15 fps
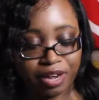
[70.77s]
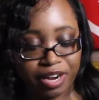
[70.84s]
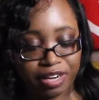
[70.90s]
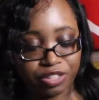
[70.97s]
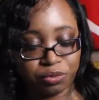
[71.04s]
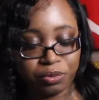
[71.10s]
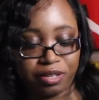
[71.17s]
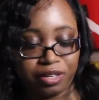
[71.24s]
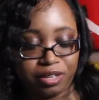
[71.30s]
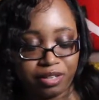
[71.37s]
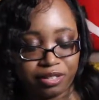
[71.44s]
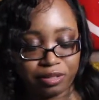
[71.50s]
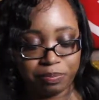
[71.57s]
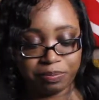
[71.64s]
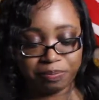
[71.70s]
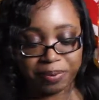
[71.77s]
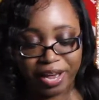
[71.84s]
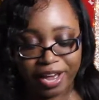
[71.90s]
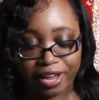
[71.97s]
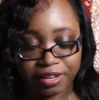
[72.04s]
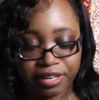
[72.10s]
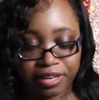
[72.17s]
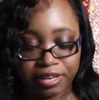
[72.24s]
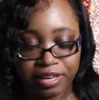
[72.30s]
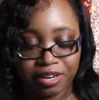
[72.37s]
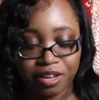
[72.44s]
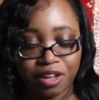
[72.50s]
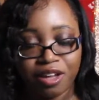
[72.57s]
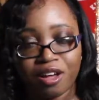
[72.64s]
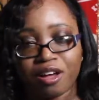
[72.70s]
I just want to get this palette,
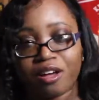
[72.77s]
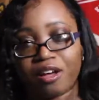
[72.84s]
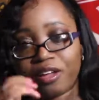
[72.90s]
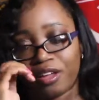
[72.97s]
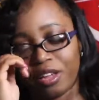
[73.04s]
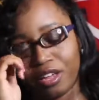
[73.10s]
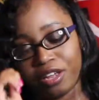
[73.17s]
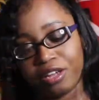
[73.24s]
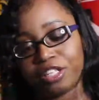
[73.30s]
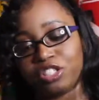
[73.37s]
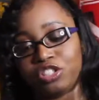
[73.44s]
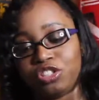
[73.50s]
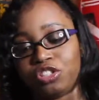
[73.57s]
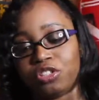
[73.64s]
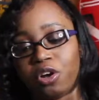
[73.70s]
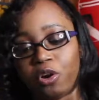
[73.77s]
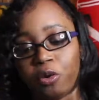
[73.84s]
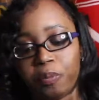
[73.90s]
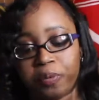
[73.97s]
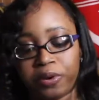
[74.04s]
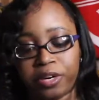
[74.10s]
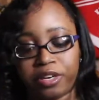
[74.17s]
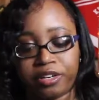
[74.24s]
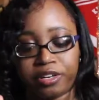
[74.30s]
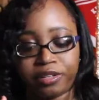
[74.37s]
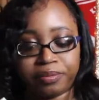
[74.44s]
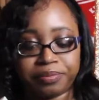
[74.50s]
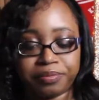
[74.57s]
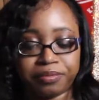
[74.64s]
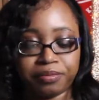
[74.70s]
and it's so pretty.
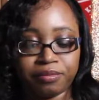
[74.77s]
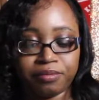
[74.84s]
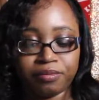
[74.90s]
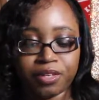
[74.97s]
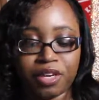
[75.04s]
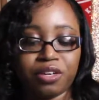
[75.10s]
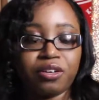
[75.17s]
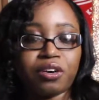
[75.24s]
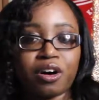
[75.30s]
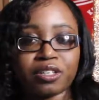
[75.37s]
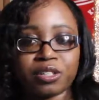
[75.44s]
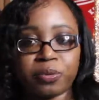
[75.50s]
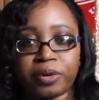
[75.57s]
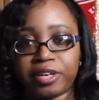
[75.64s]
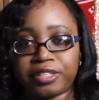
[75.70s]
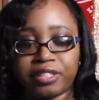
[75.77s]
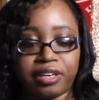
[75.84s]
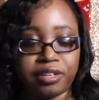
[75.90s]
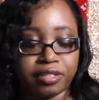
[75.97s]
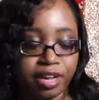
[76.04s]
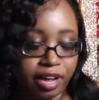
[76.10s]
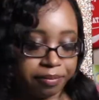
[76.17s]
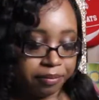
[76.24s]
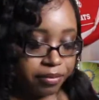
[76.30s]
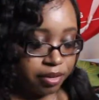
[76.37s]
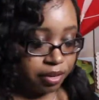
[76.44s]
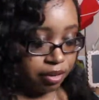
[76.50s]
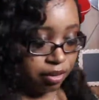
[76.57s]
And you can also wear this anytime.